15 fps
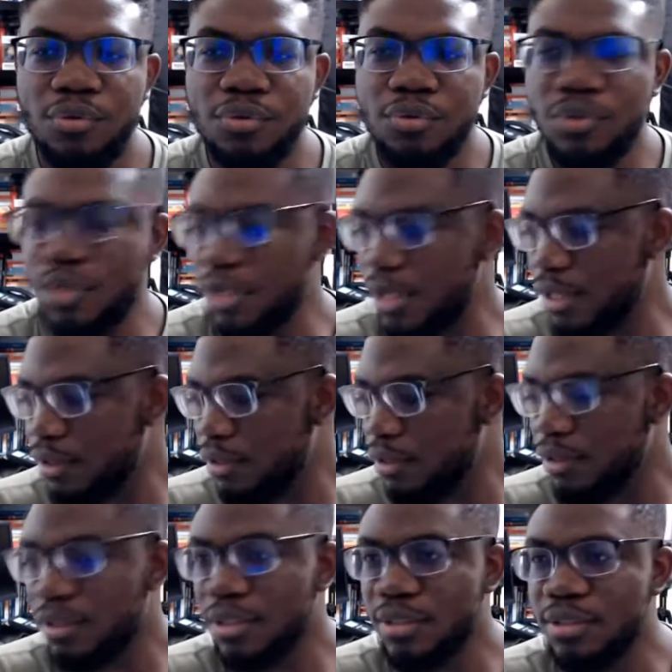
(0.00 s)
get
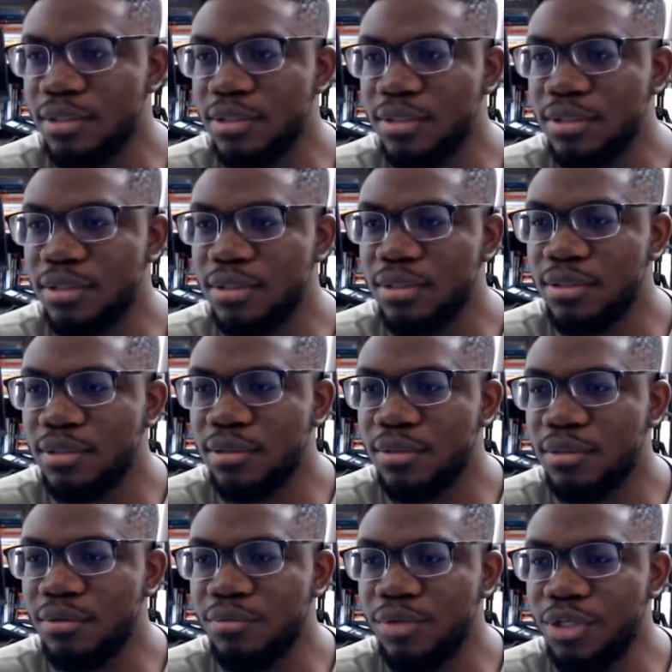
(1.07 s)
this
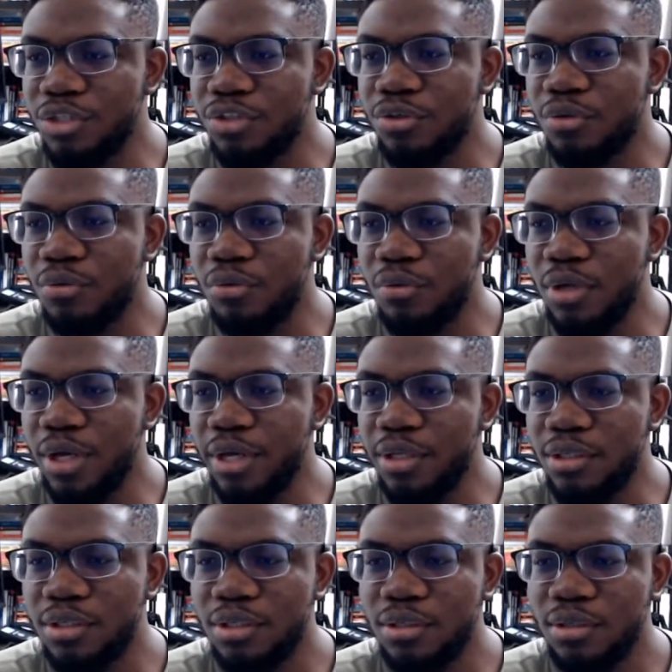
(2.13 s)
ratio
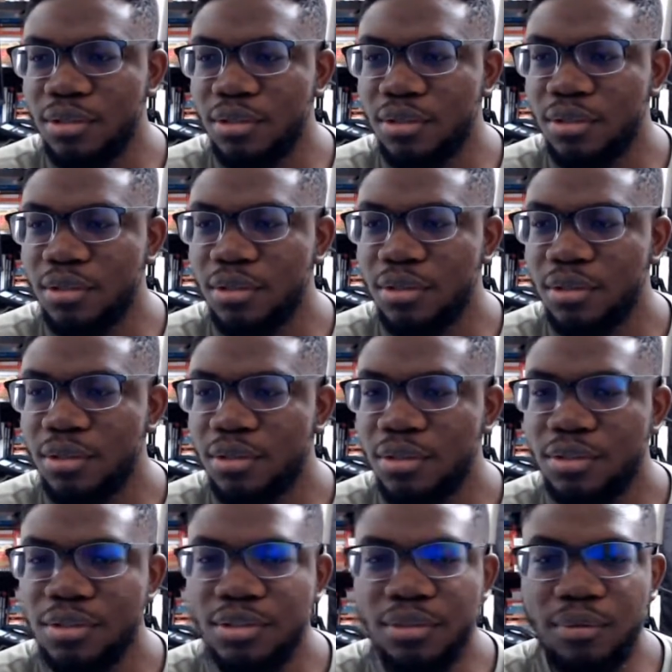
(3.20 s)
right.
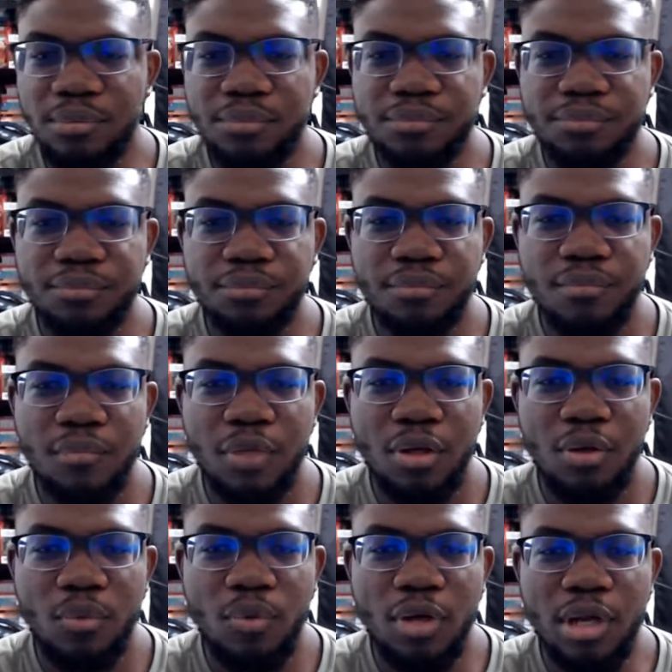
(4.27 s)
So
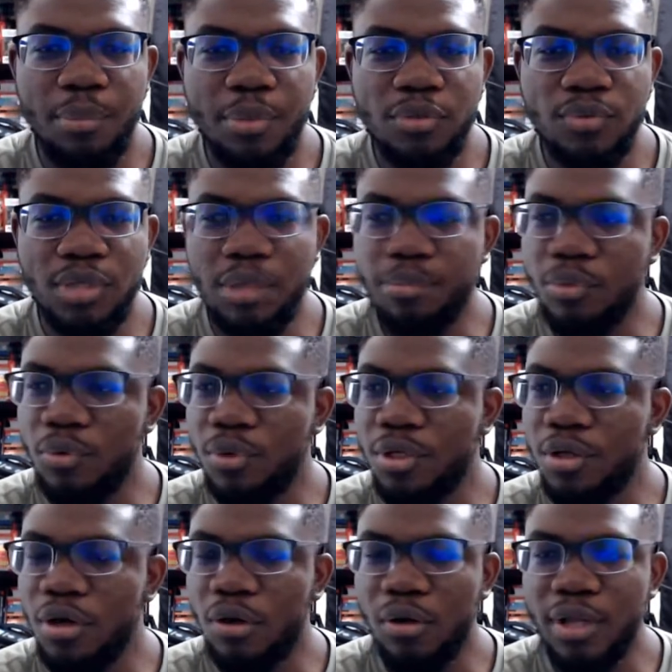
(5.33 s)
what happens when I pull it
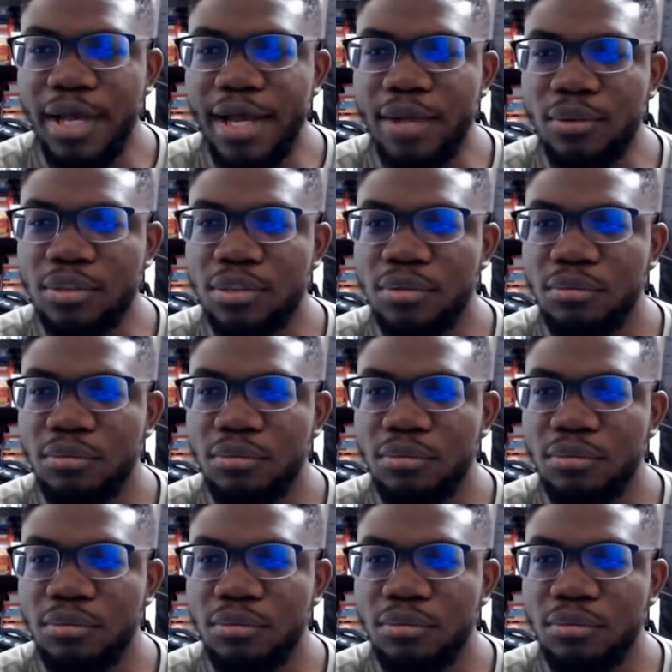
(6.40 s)
all out?